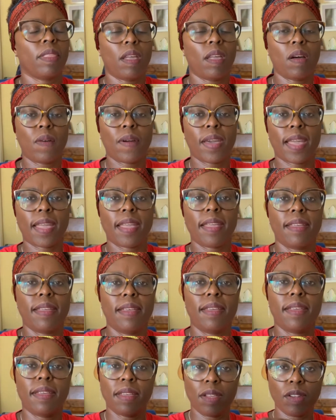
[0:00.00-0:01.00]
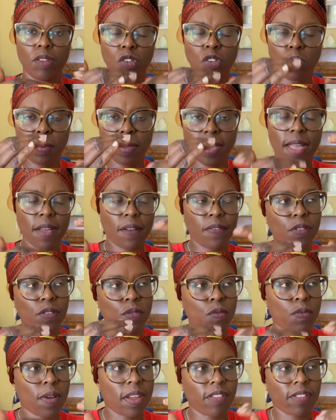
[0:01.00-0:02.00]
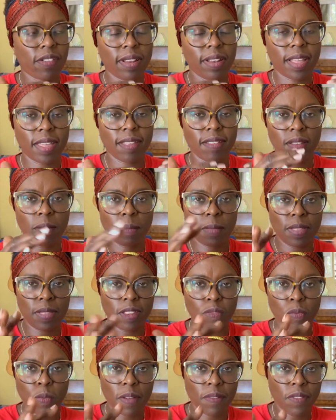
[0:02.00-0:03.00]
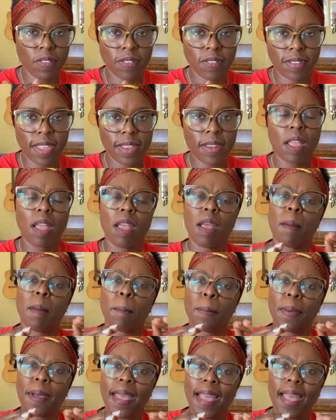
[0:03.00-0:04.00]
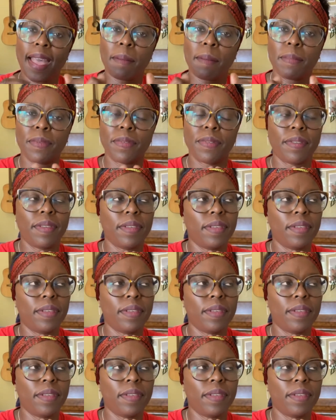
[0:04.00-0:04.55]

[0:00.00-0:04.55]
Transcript: Okay. Do we have to rationalize some of this, what I've just said? Perhaps.